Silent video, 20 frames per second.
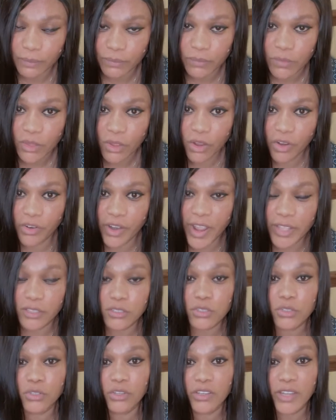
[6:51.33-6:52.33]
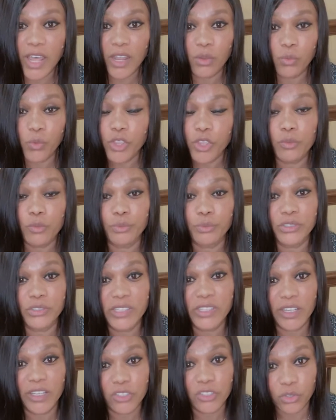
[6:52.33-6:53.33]
all right so that way you
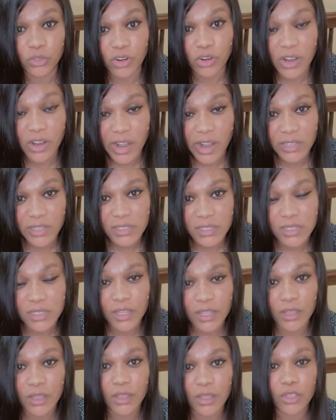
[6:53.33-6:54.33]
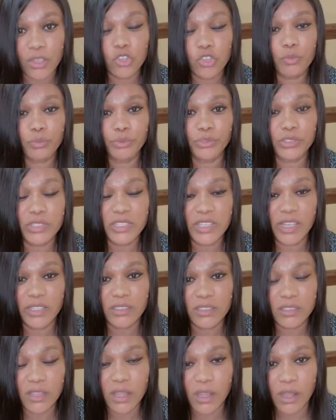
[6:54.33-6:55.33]
protect your heart you
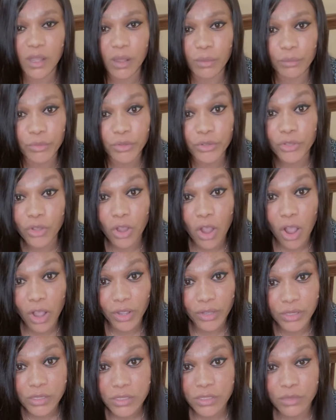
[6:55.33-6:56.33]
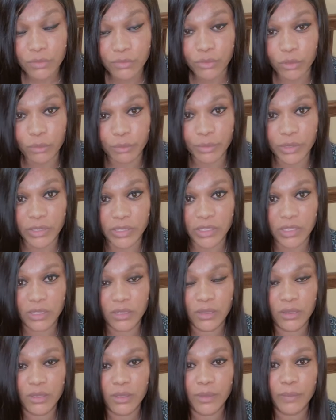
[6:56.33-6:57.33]
protect um, the organs of your body
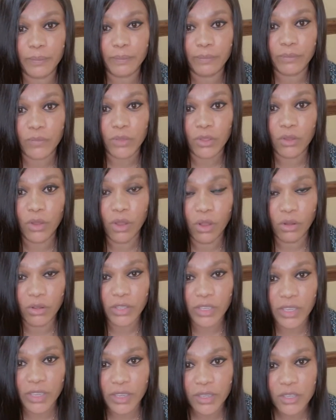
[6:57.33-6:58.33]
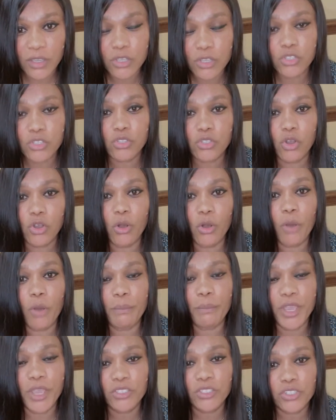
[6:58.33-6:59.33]
okay so
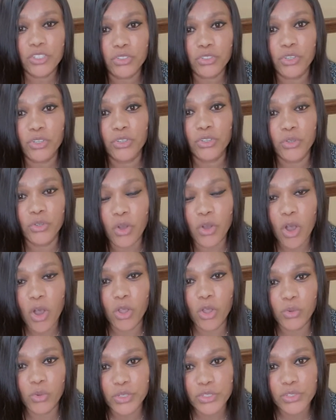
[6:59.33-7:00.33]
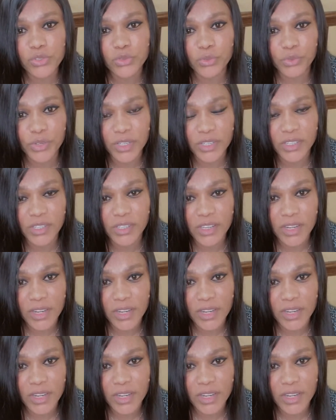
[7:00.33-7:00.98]
make sure you always always reading